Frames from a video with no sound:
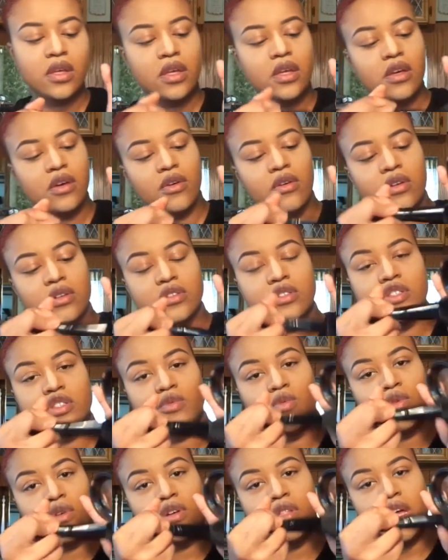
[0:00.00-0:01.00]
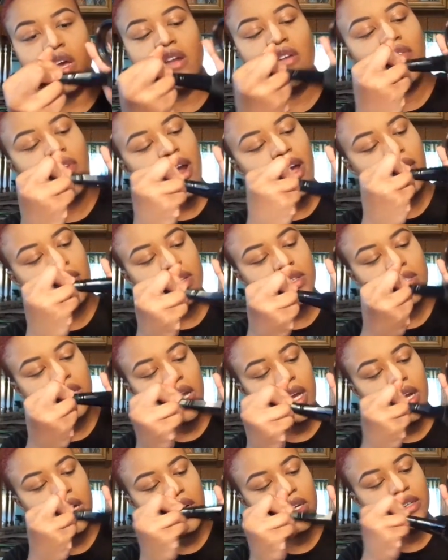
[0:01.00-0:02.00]
I'm going to swirl that around in
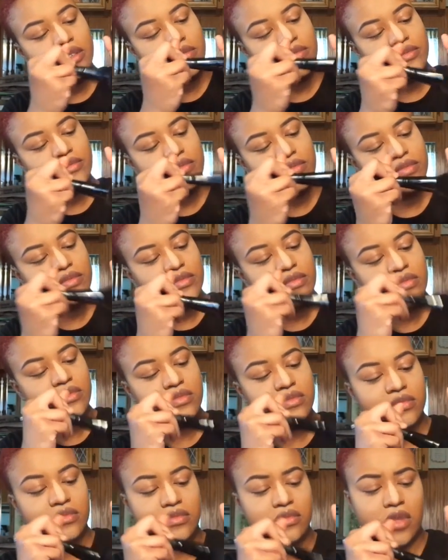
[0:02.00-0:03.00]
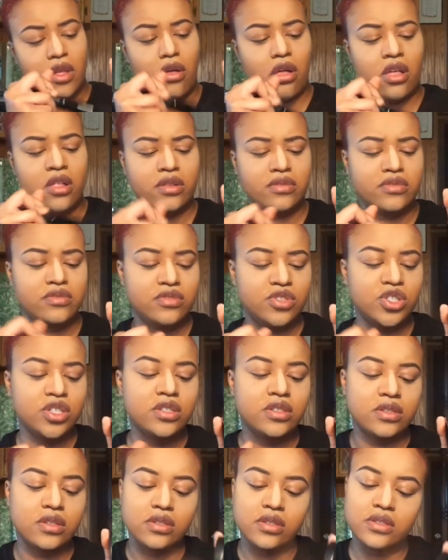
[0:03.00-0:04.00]
there. Jesus.
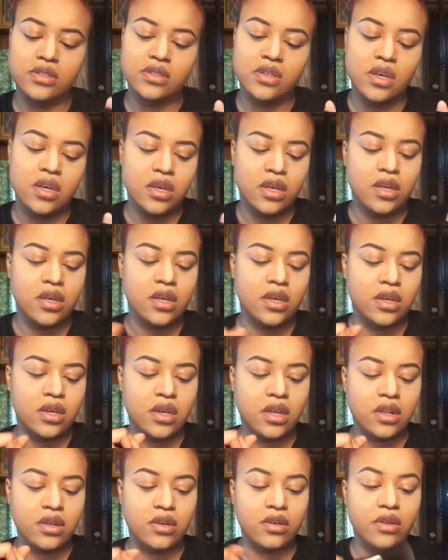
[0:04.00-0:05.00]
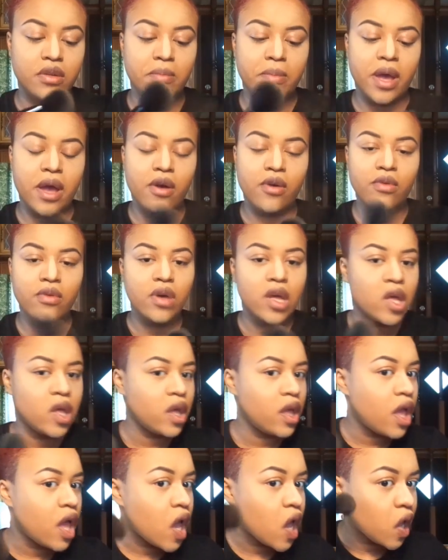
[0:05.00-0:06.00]
Get a good amount.
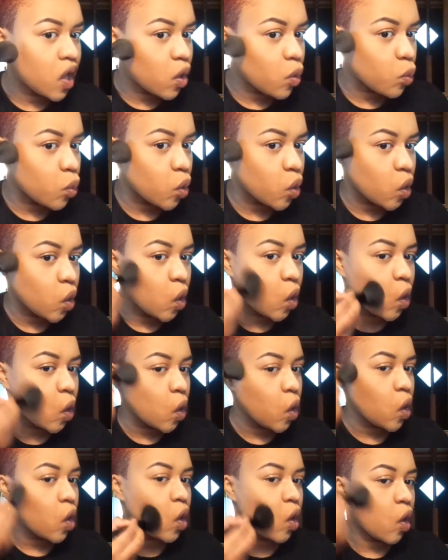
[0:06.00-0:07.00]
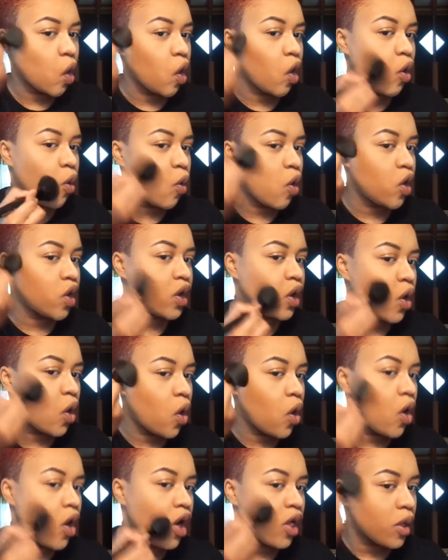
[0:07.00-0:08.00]
And I'm going to go on
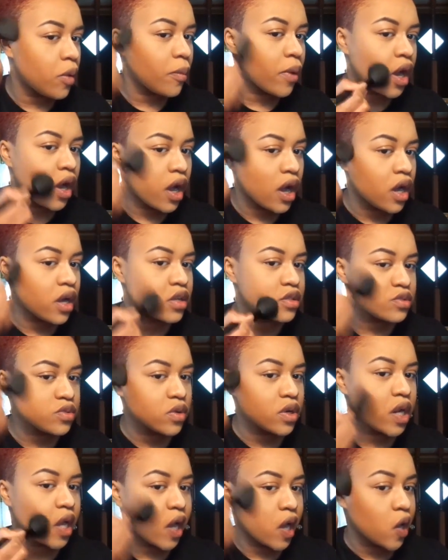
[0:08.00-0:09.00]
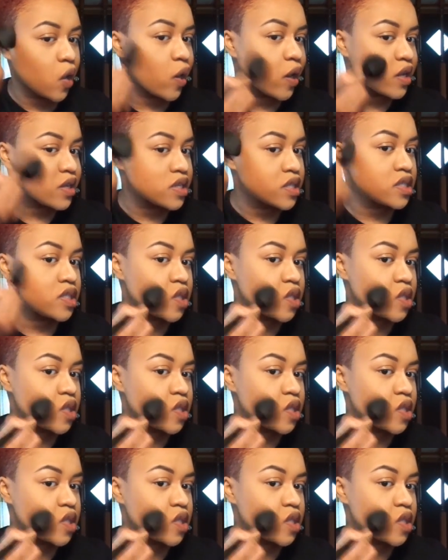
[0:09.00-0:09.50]
all of my contoured areas.